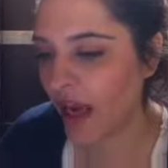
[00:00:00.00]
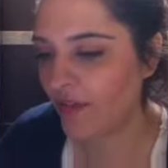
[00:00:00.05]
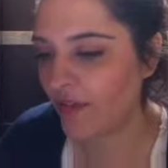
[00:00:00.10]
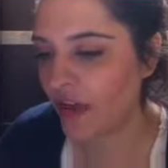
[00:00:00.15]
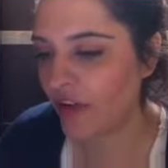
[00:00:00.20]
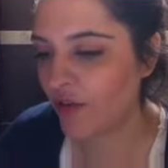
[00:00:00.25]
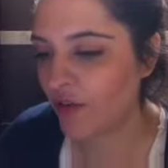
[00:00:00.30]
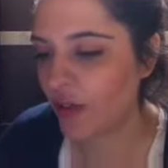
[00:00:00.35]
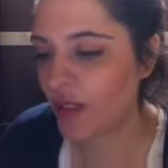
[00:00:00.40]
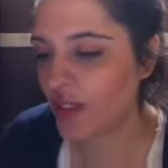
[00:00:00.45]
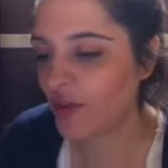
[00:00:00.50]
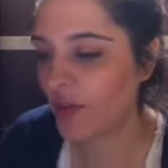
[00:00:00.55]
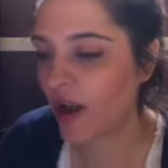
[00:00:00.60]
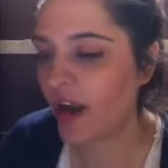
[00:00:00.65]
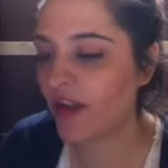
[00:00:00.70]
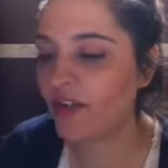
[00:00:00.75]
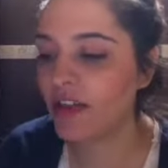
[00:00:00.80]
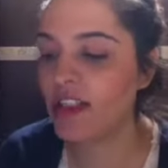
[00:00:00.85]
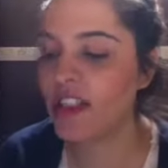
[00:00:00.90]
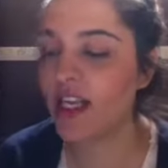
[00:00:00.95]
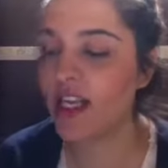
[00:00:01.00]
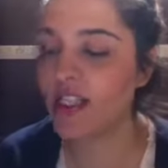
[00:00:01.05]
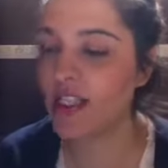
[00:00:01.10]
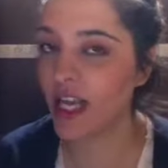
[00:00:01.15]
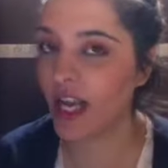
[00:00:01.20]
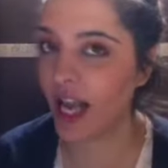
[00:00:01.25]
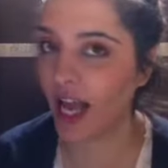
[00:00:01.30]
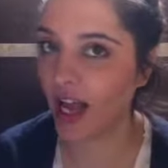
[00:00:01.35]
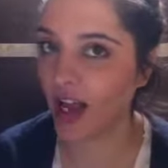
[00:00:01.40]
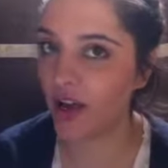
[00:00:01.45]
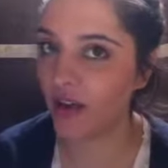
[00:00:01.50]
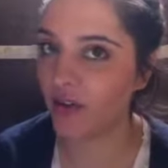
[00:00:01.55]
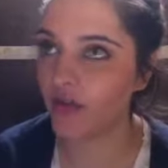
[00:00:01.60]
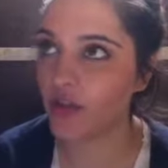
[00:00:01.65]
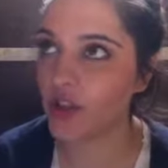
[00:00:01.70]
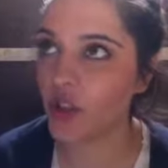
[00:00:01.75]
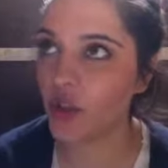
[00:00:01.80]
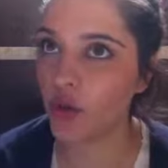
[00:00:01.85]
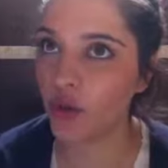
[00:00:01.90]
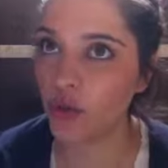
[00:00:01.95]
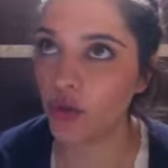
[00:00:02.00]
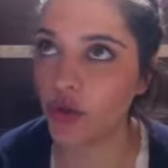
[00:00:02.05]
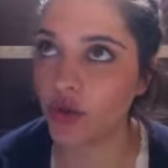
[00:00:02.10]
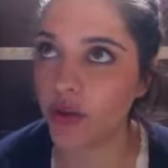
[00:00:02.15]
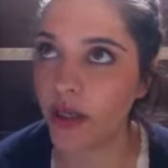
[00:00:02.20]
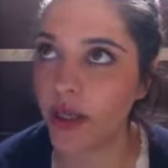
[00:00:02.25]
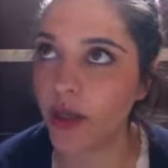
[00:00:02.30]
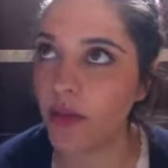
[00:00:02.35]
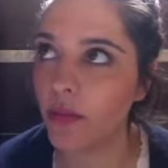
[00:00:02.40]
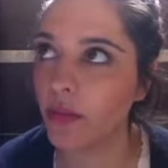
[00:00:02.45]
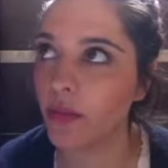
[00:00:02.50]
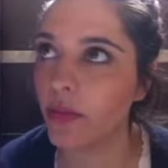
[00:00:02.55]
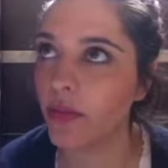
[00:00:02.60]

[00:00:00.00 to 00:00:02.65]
Have you ever been to Paris? Yes, I have. School trip,